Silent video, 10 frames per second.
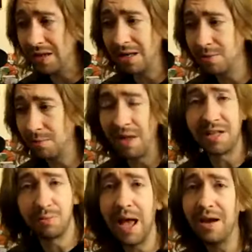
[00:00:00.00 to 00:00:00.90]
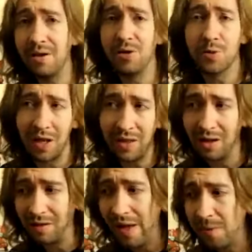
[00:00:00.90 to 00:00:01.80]
that that's bad news, but I think
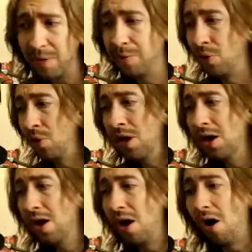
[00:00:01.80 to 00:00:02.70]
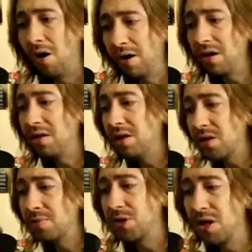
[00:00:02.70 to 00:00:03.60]
a lot of people are getting the
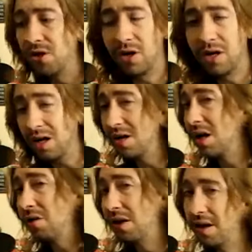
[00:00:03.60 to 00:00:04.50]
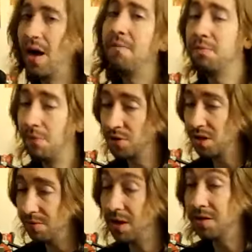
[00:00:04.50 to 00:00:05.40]
assumption that you're going to get nickel and dimed,
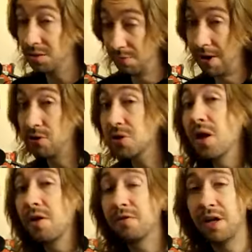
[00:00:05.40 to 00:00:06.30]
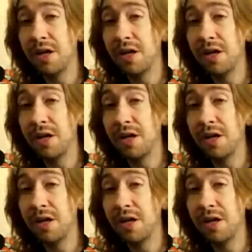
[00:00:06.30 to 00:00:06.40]
mostly because it's Microsoft